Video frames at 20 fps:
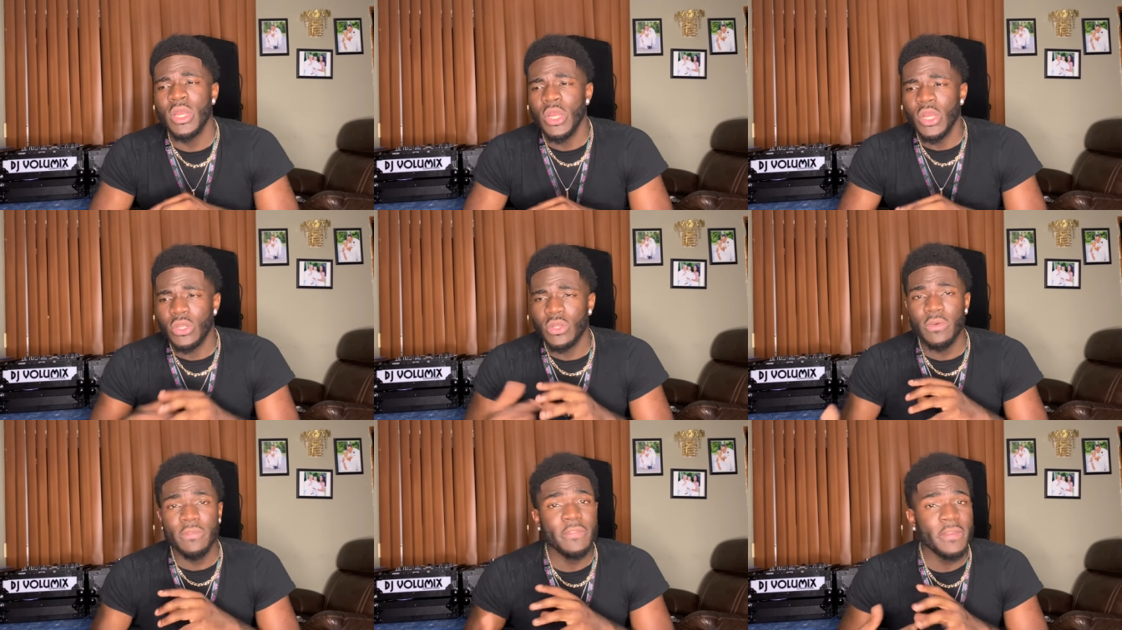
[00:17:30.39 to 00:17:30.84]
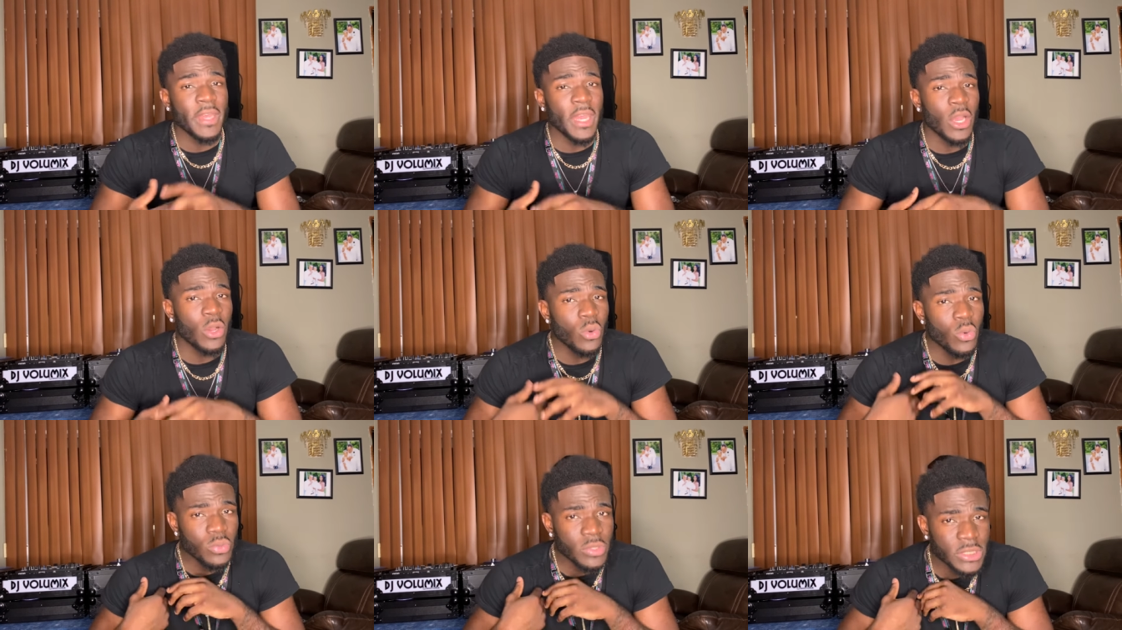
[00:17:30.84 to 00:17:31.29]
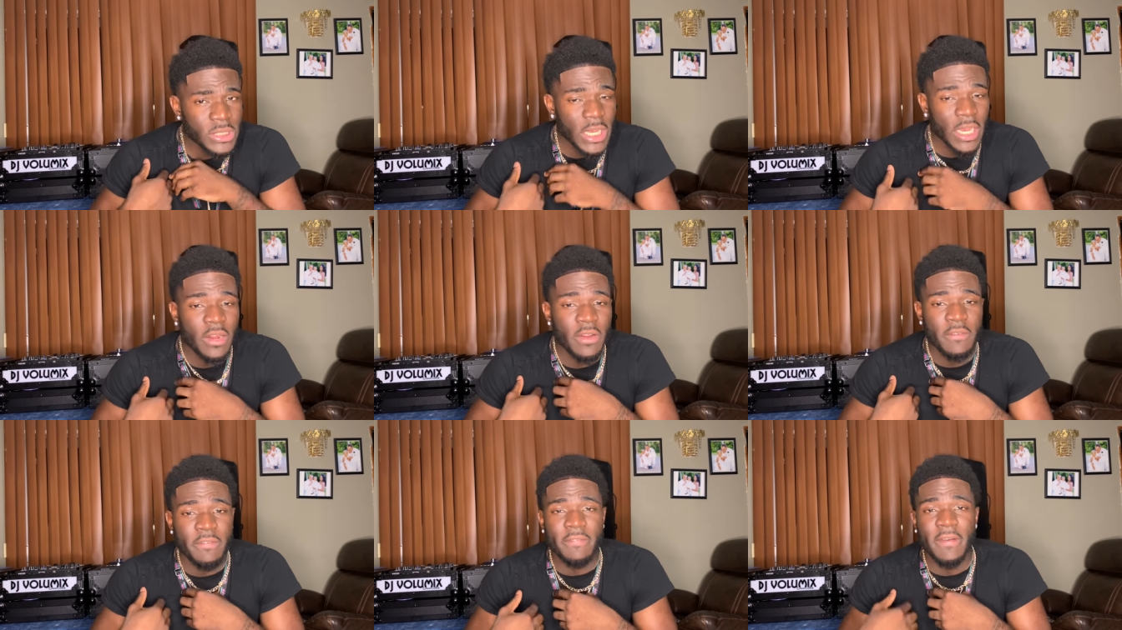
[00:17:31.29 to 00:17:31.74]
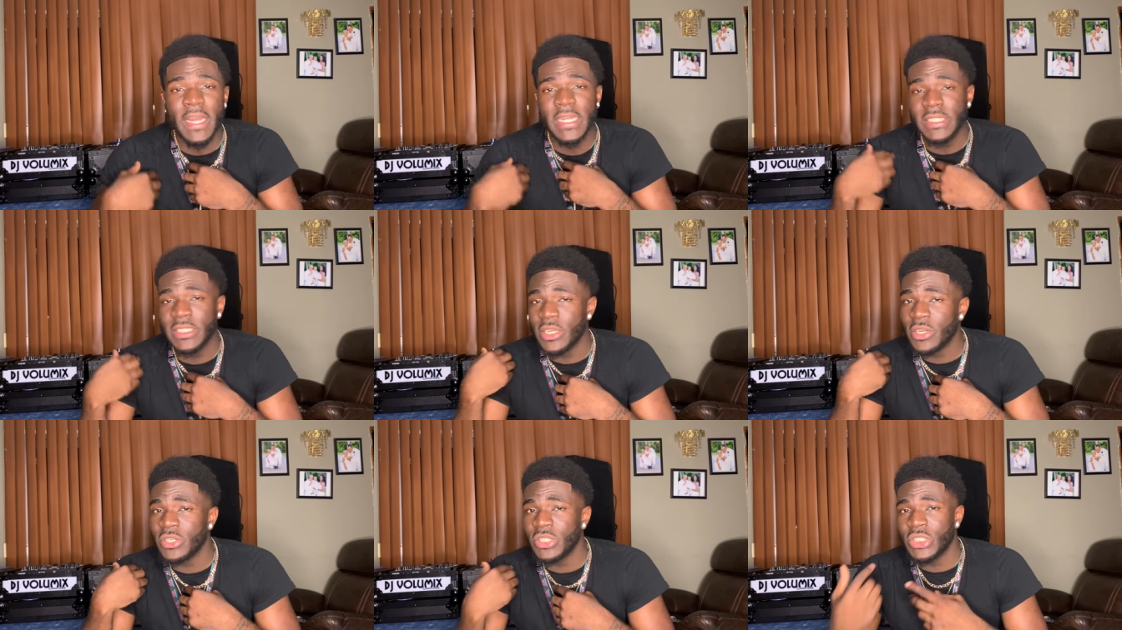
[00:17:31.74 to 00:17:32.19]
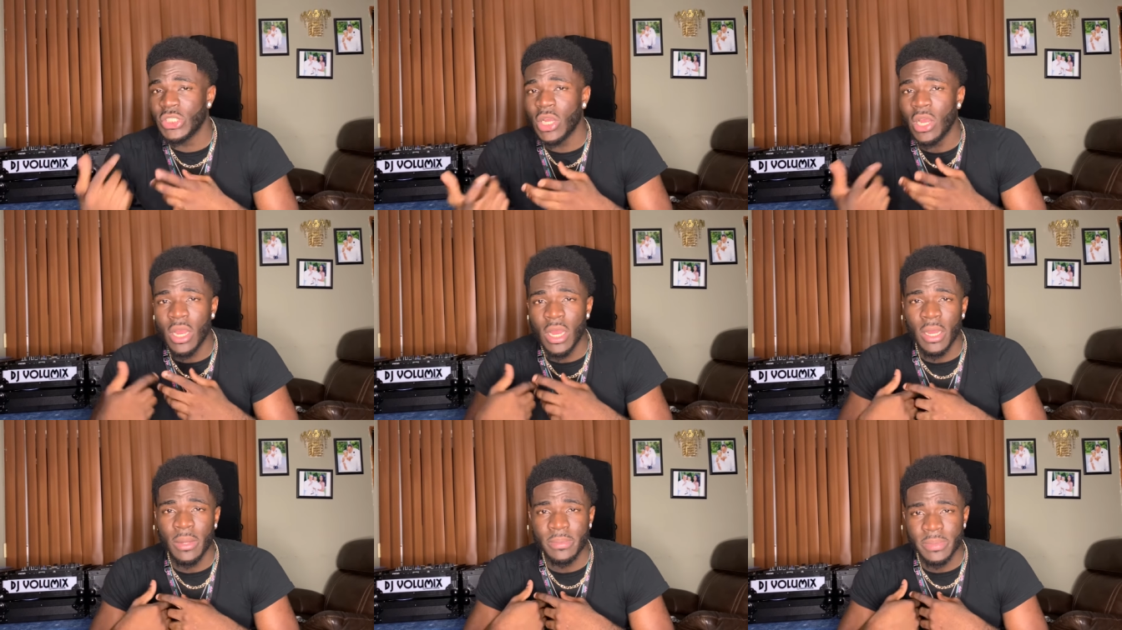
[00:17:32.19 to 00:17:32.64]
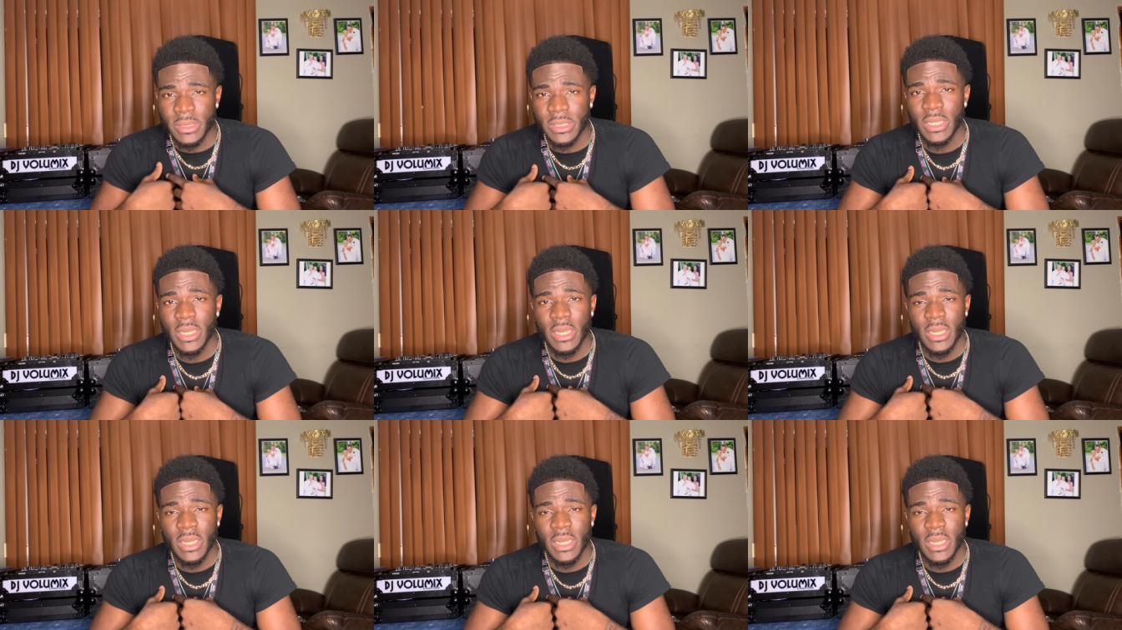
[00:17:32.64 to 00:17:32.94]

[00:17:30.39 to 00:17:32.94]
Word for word: Don't forget who sacrificed their jobs.